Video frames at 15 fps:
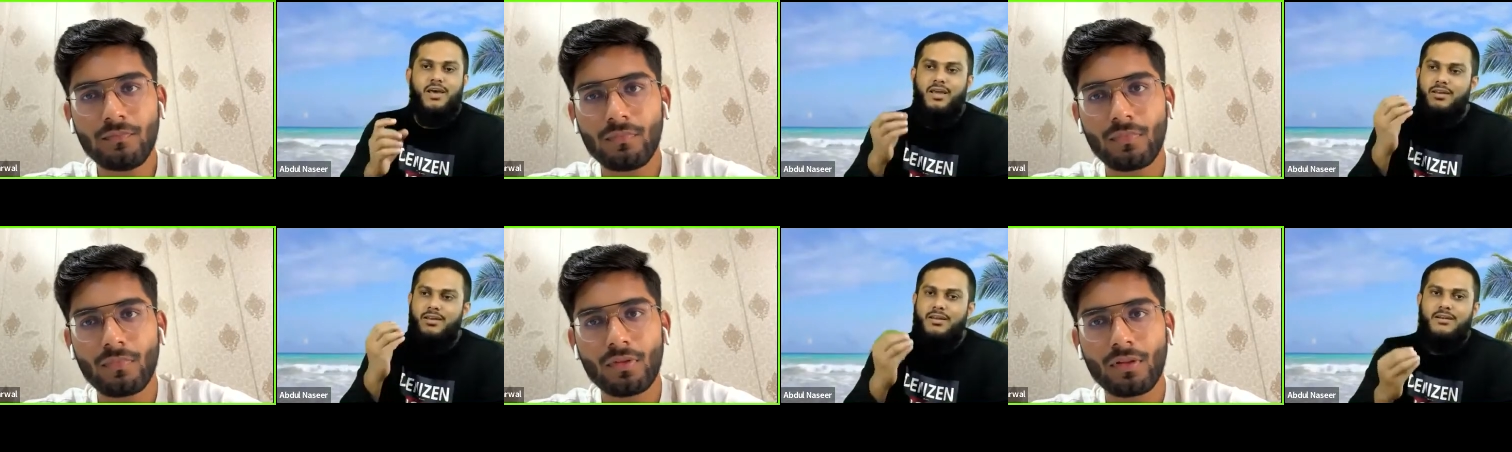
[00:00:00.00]

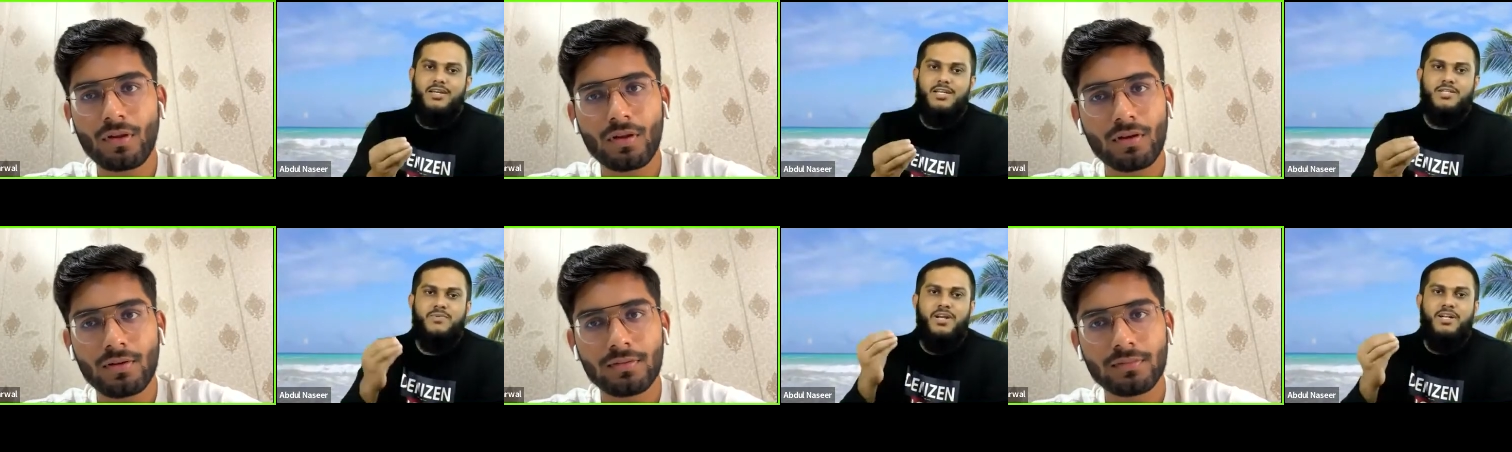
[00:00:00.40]
Speaker 1: any days
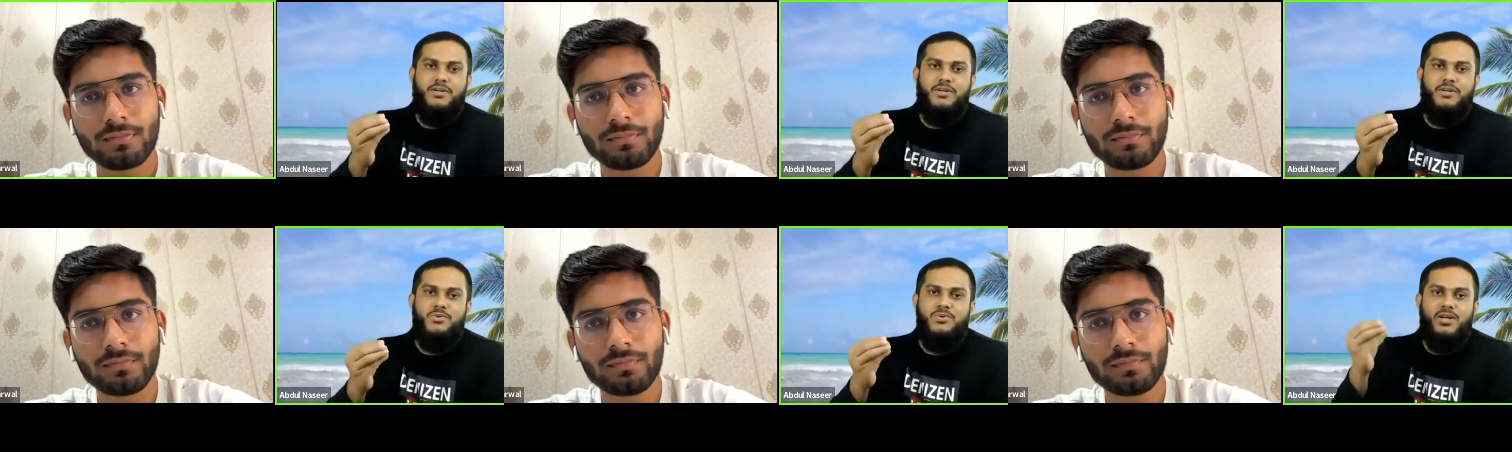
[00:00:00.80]
went in
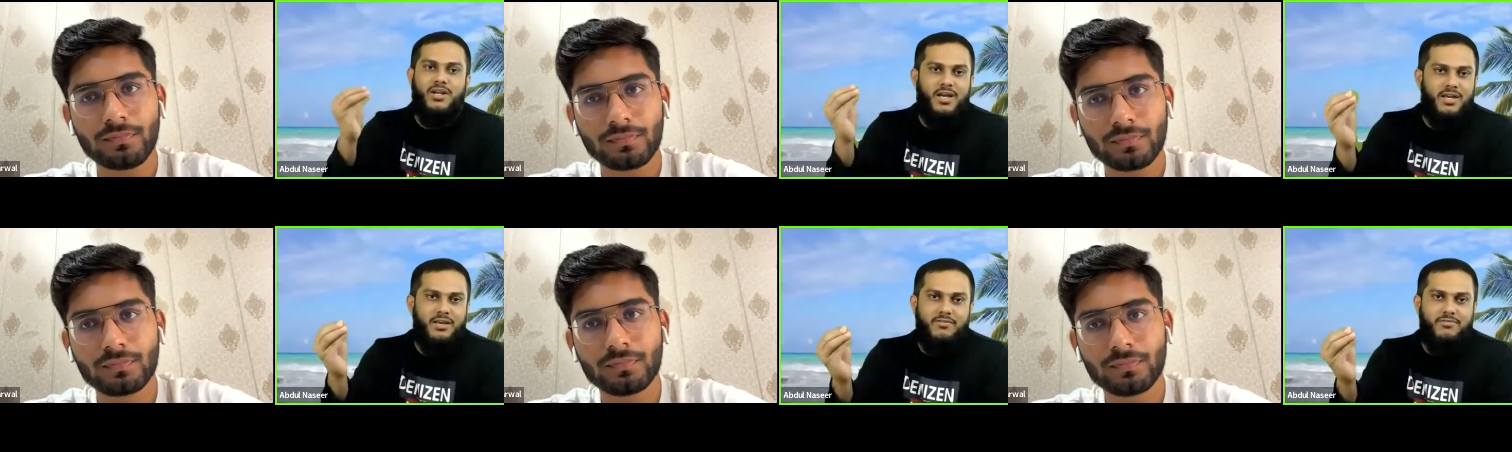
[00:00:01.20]
your
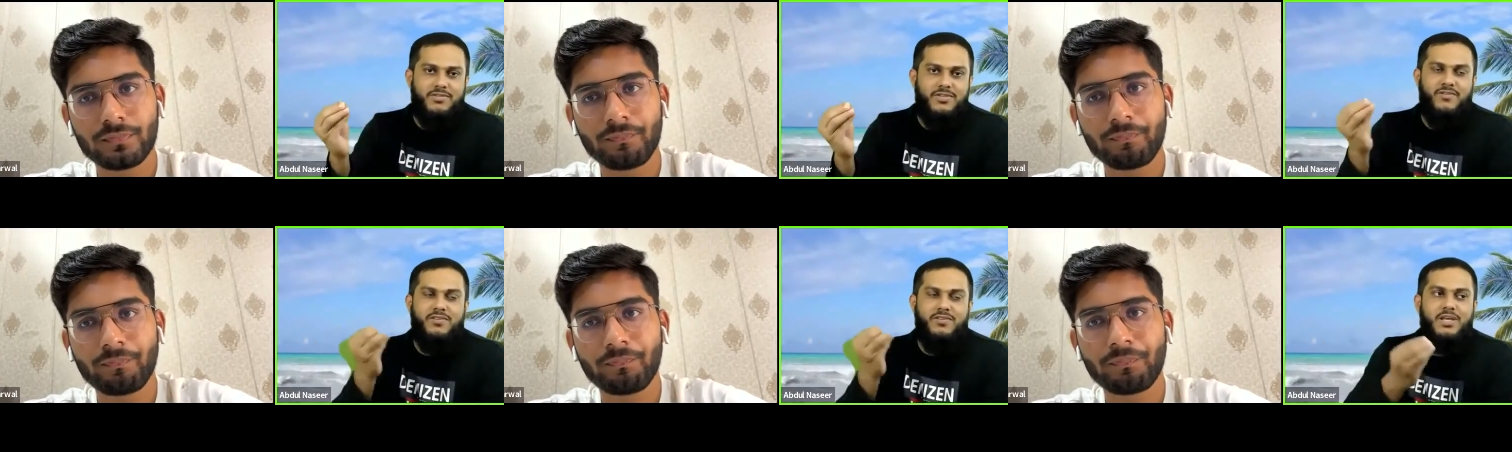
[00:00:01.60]
life, so
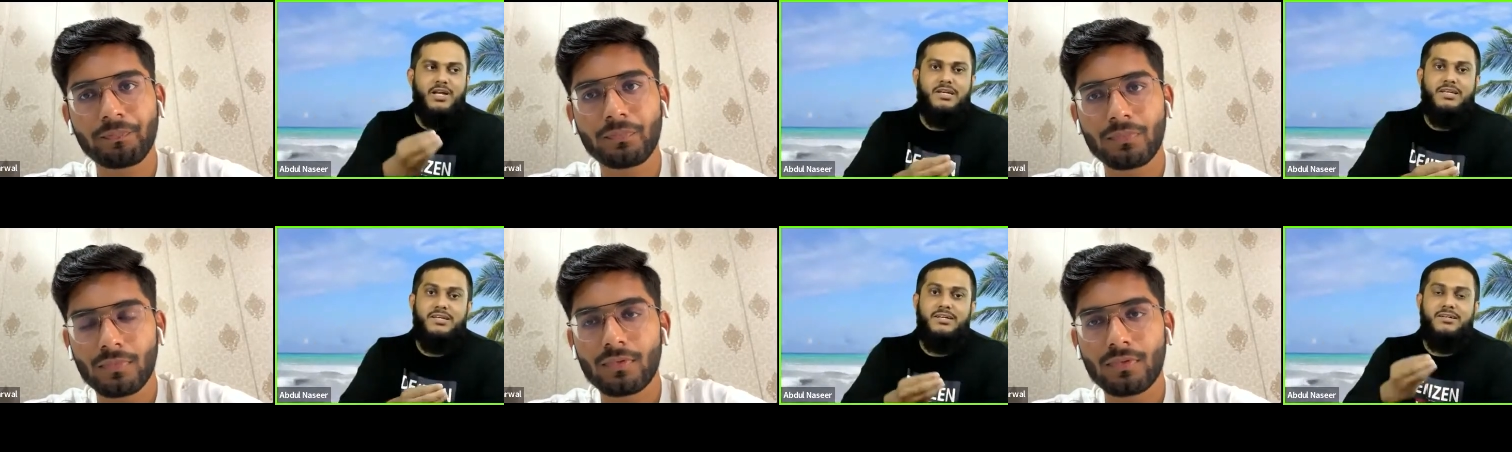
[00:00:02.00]
on third
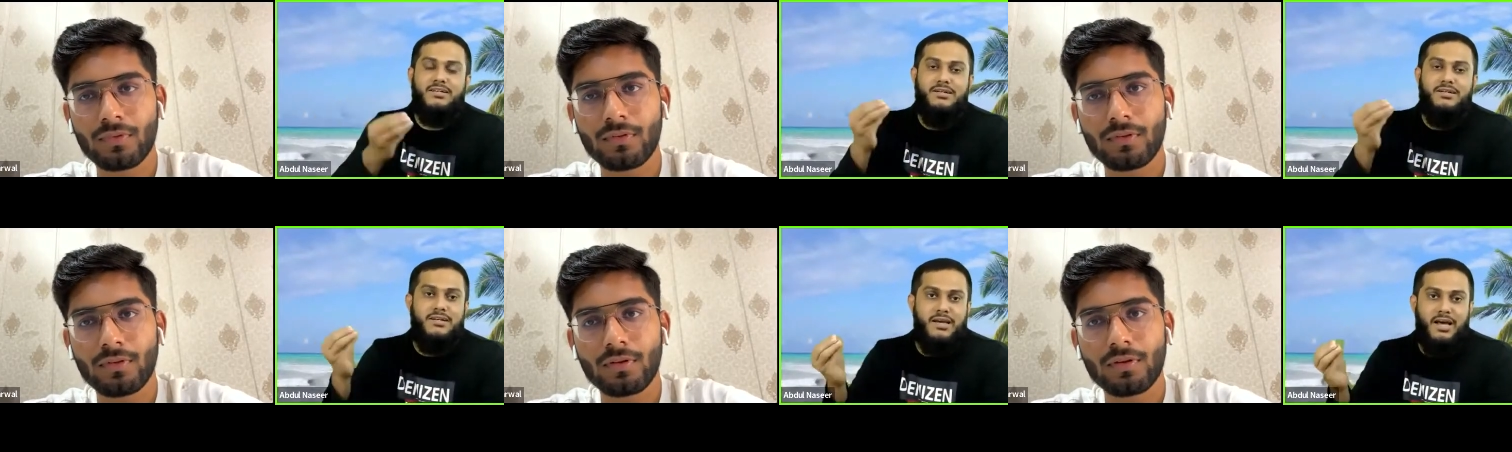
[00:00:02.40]
year till
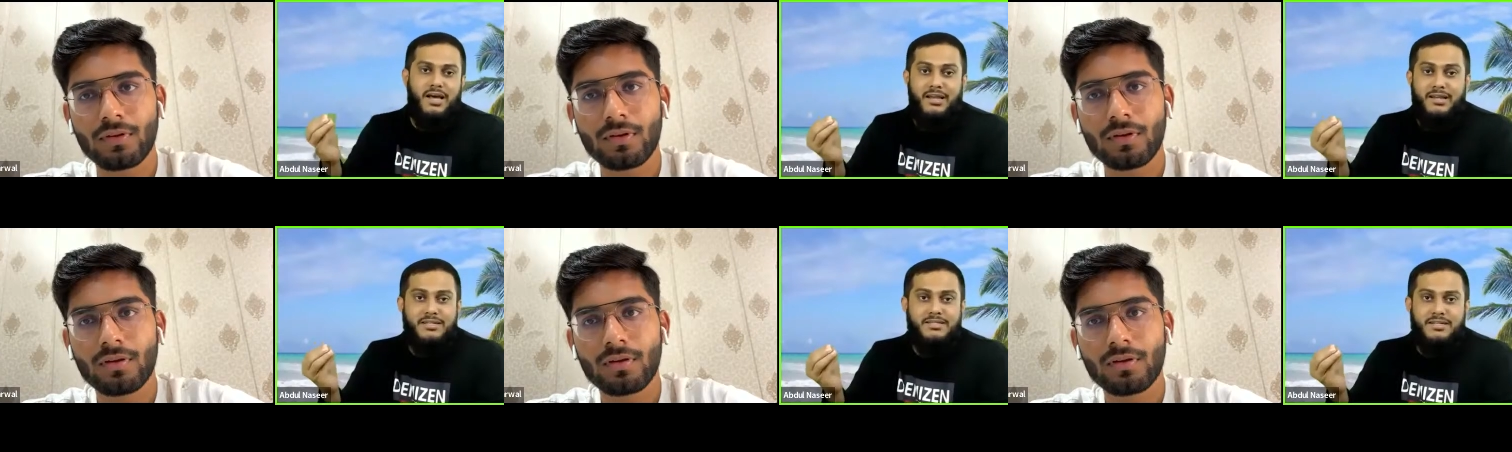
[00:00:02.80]

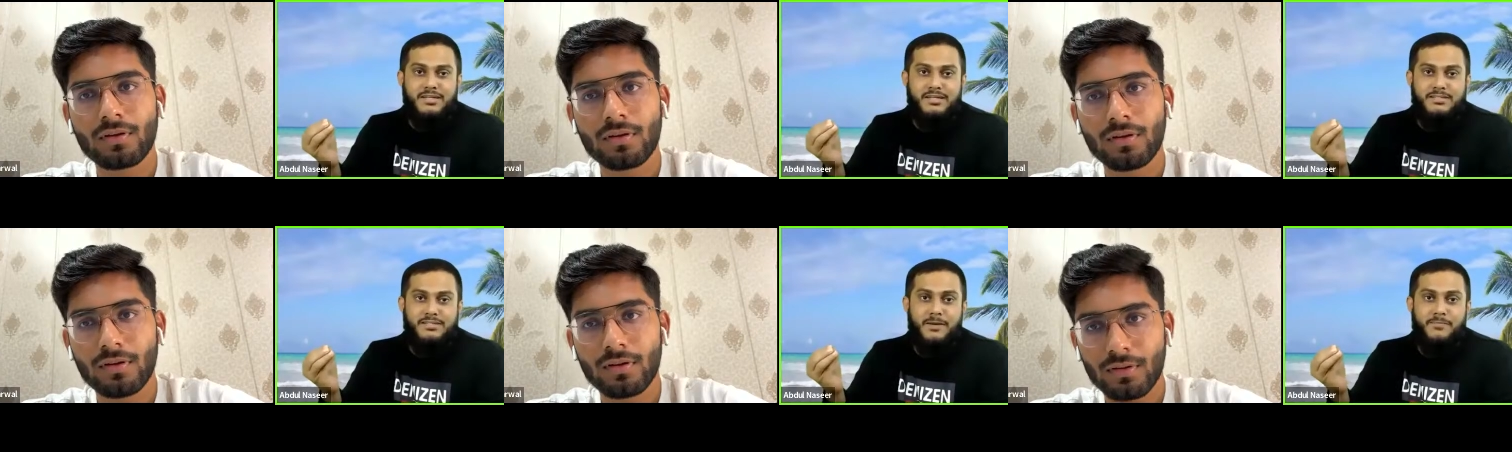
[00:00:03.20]
INICET
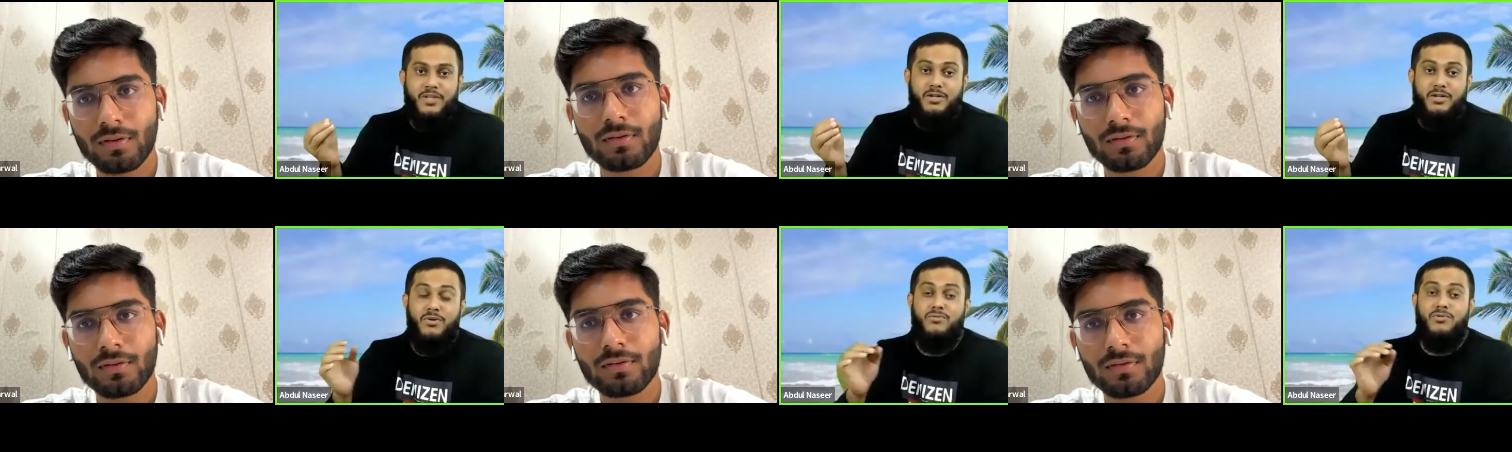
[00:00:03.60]
exam, that
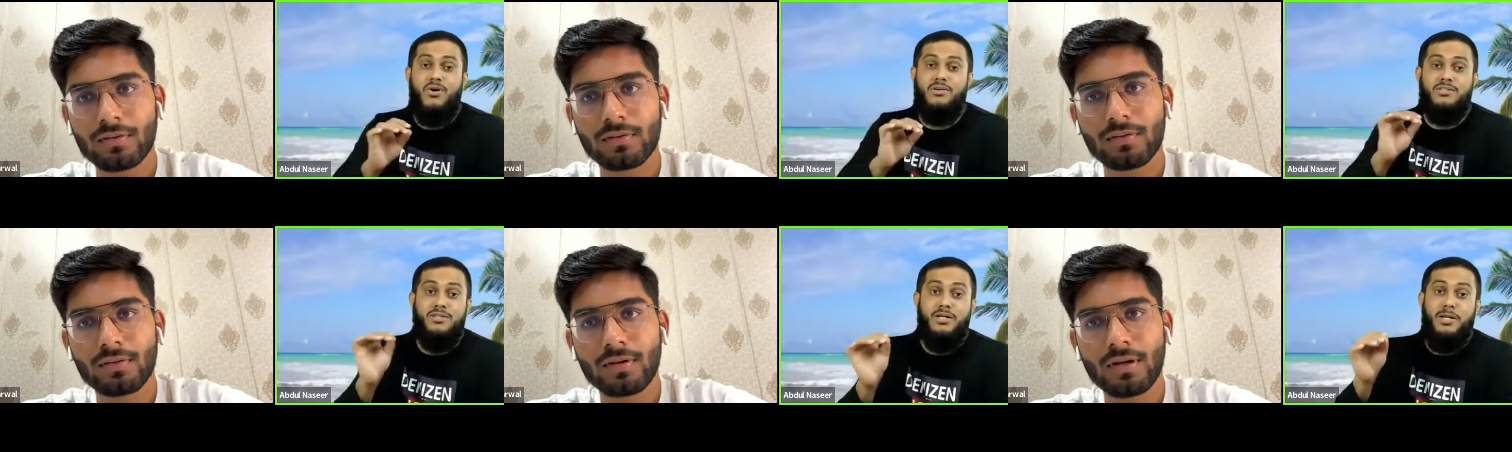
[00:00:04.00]
you have not
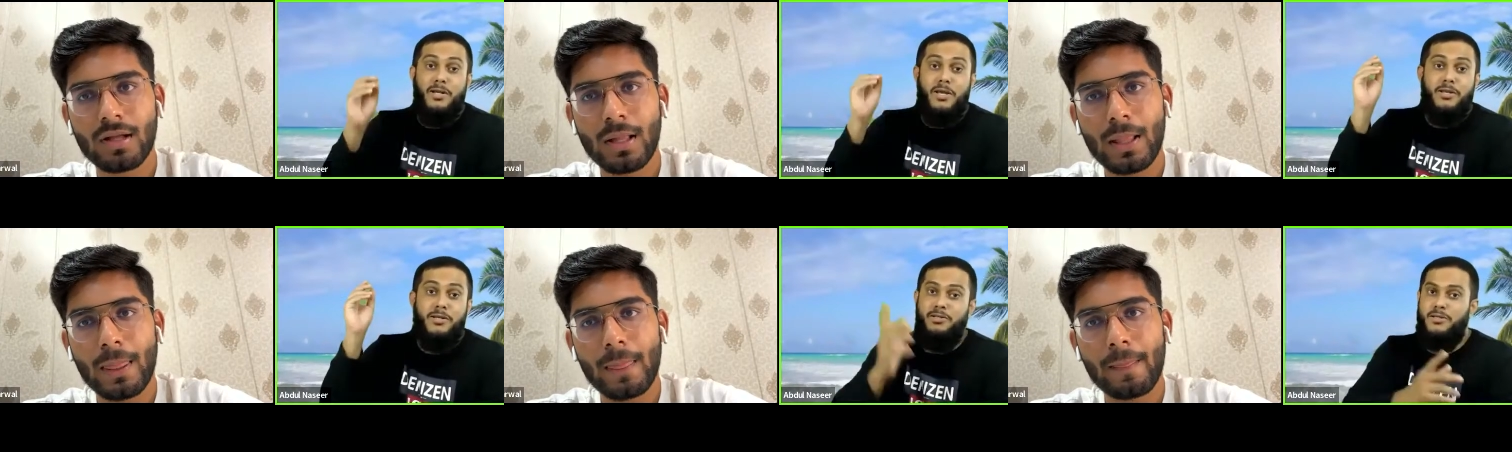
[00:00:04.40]
studied
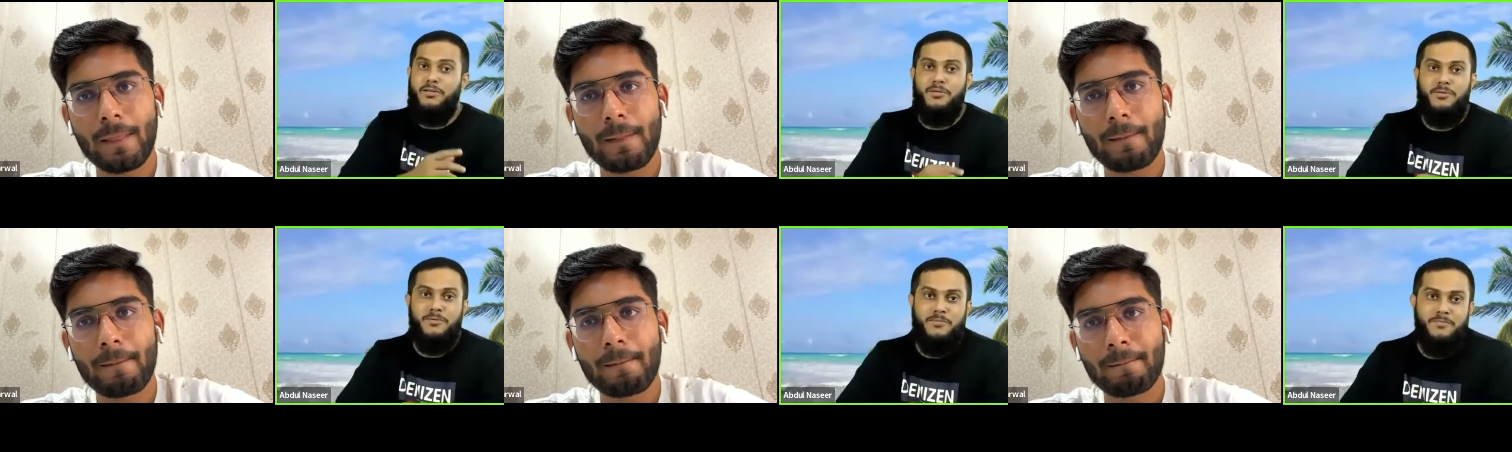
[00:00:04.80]
anything?